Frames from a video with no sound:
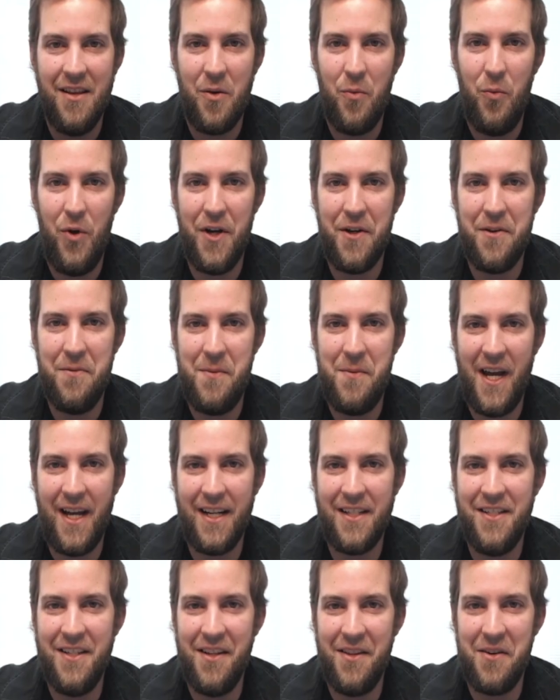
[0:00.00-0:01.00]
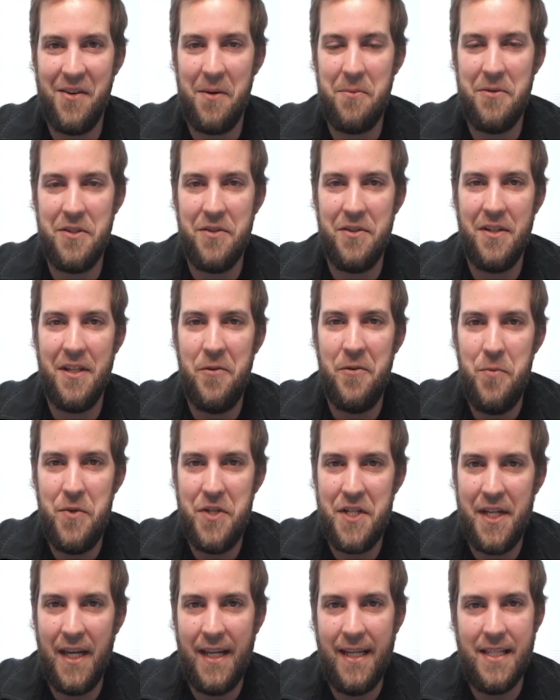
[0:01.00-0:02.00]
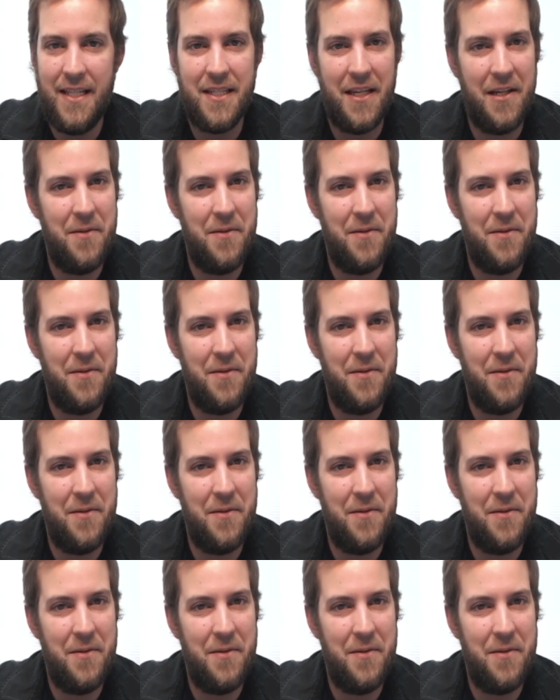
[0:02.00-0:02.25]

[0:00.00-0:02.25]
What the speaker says: Welcome back to another episode of MG Nights.